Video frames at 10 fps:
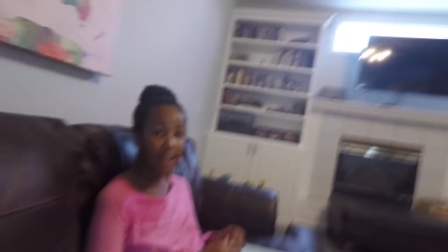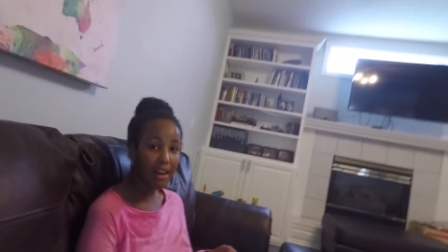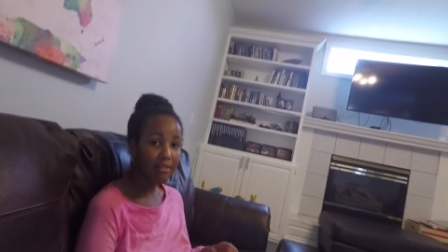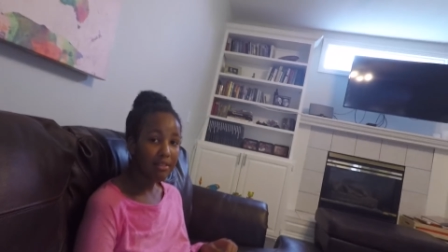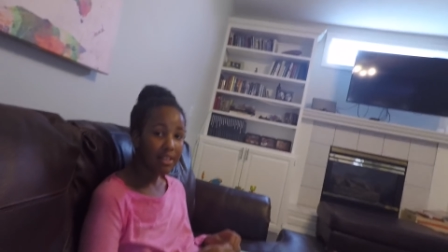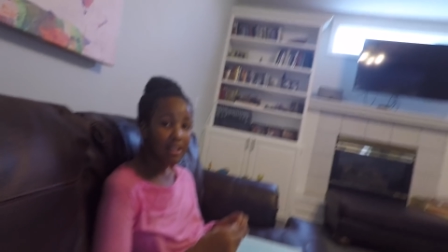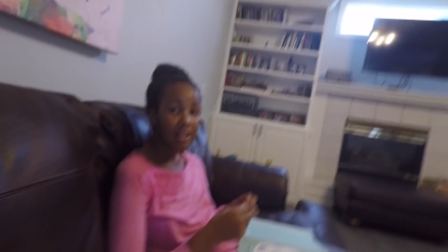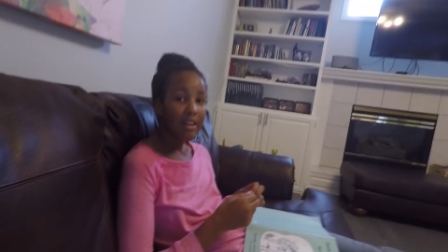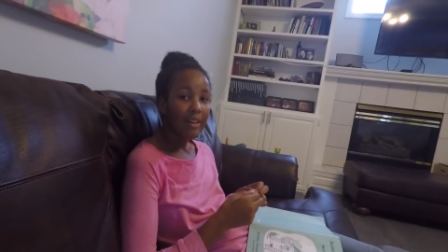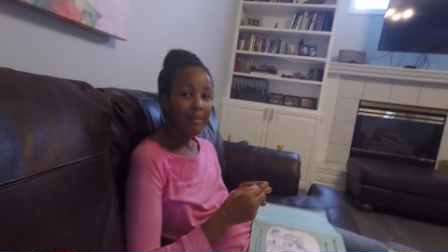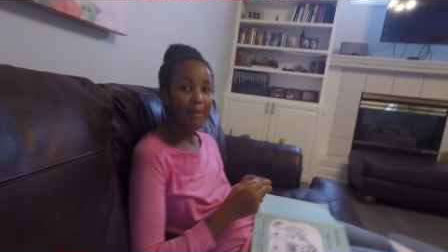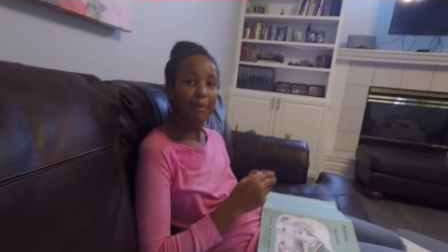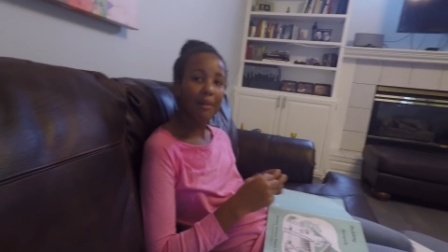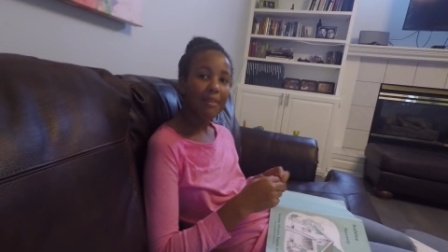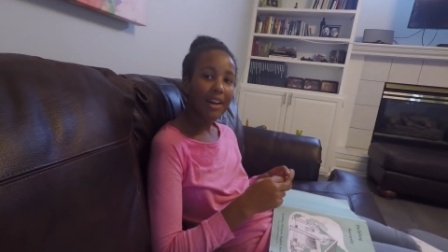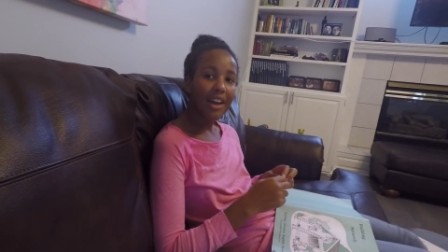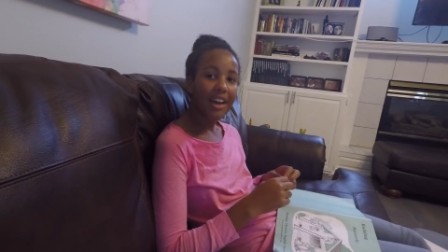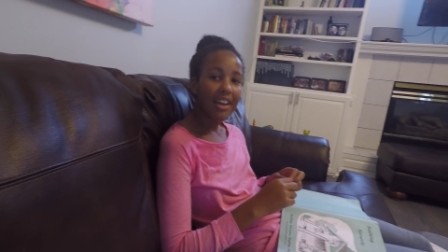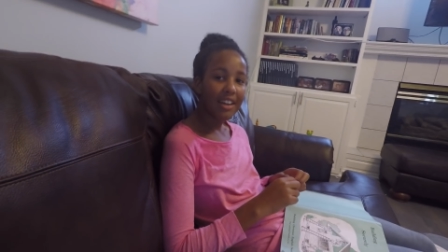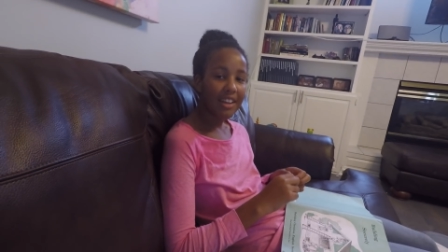Yeah. Mom. Are you
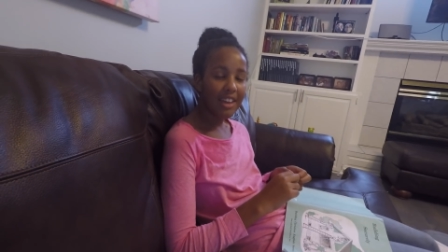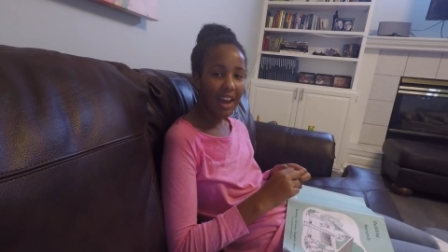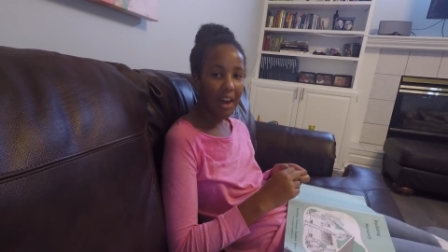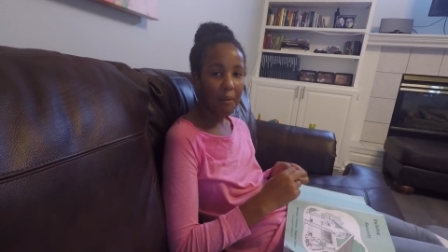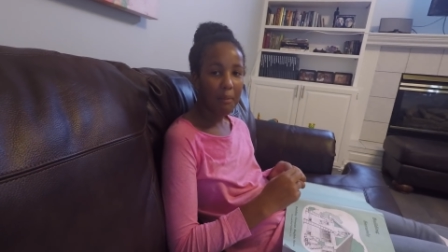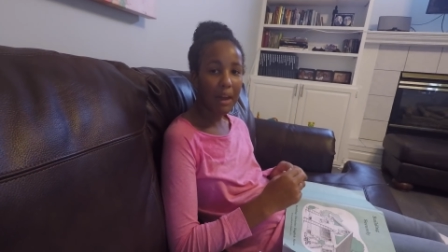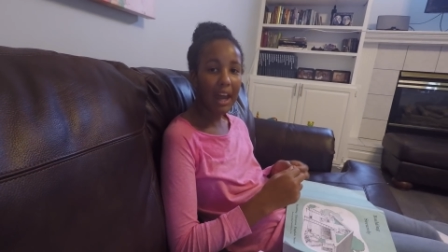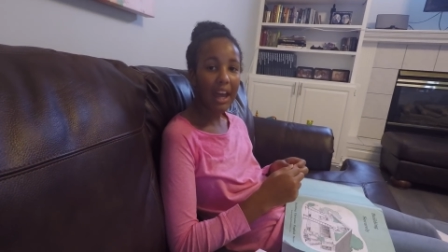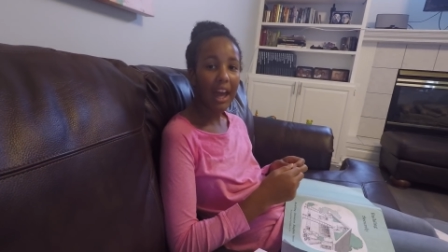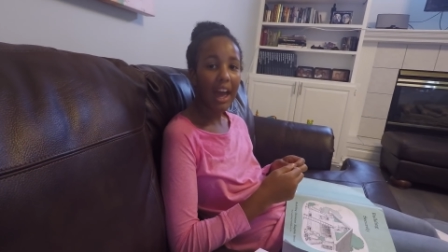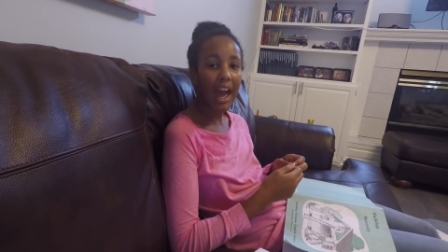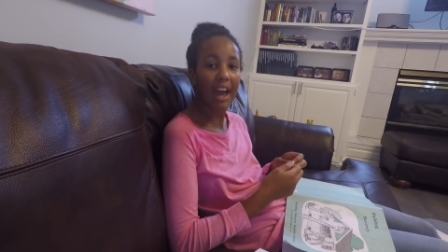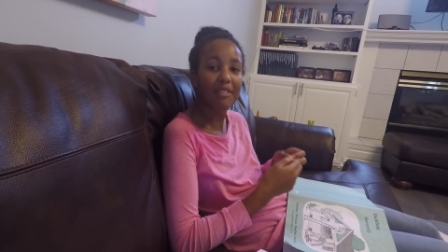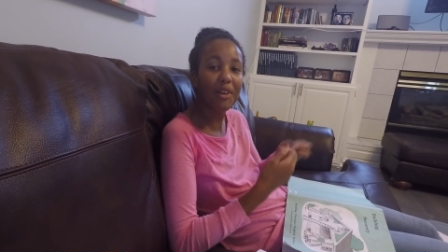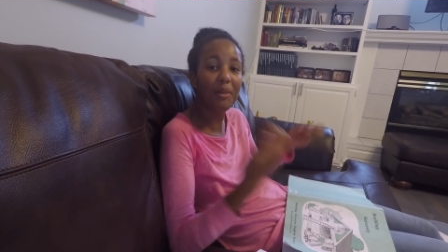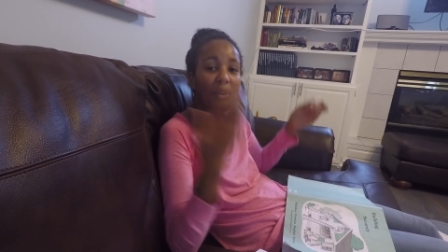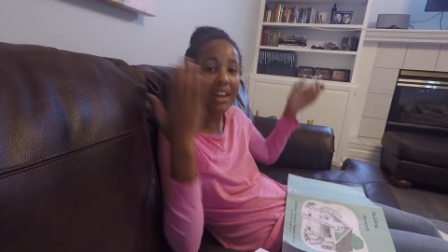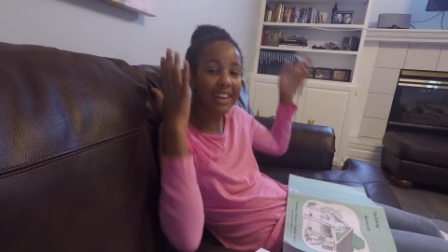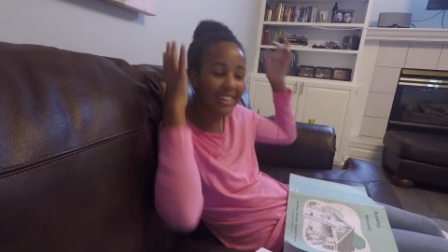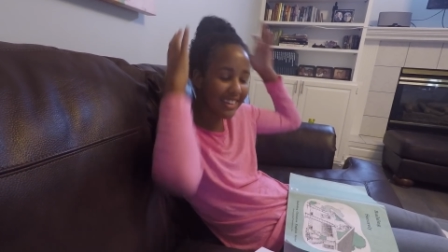excited? Yeah. Are you gonna- have a
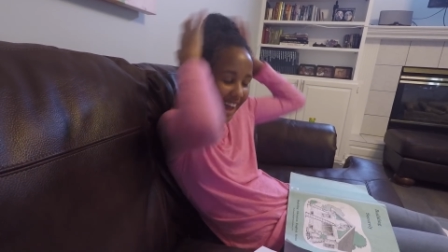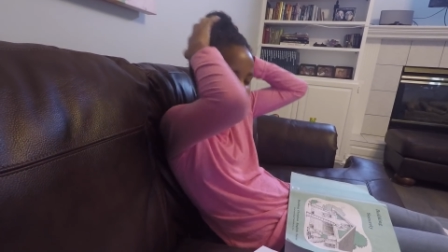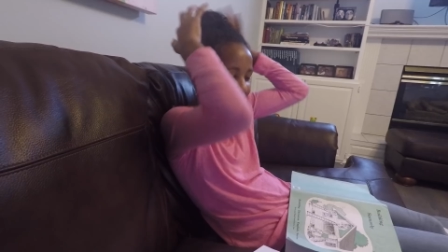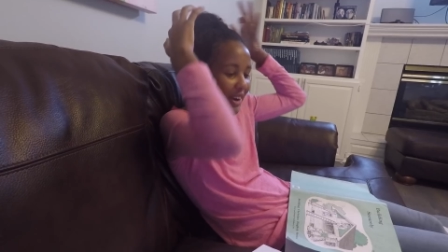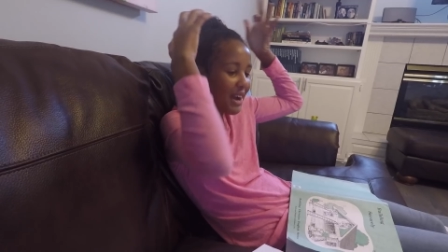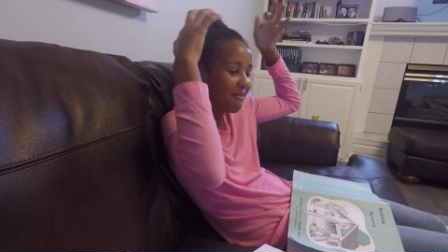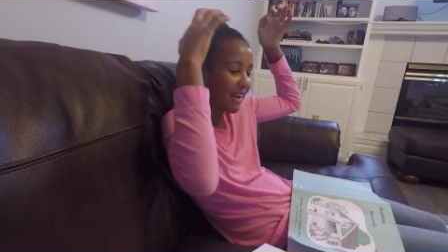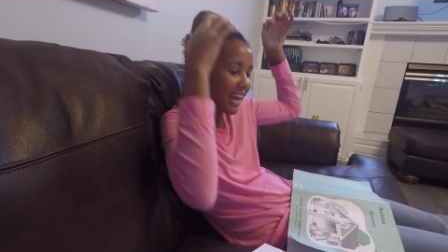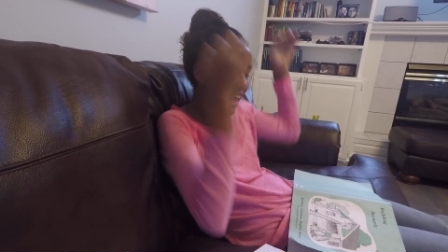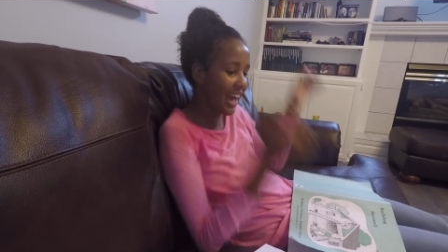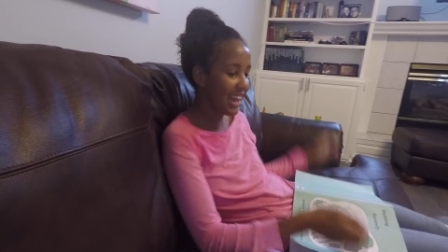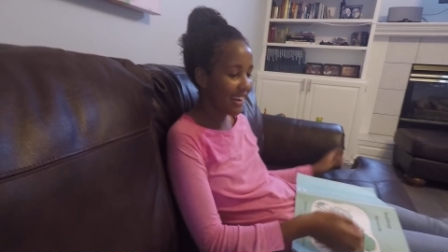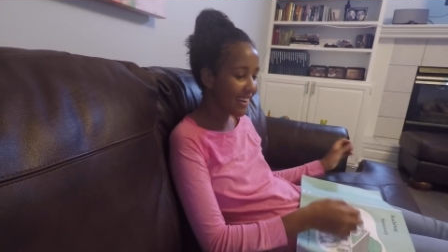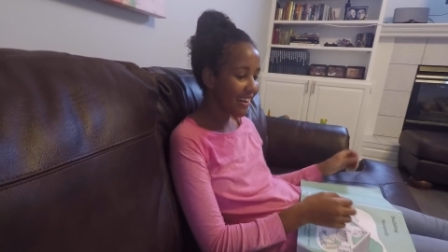Willis tower on my head.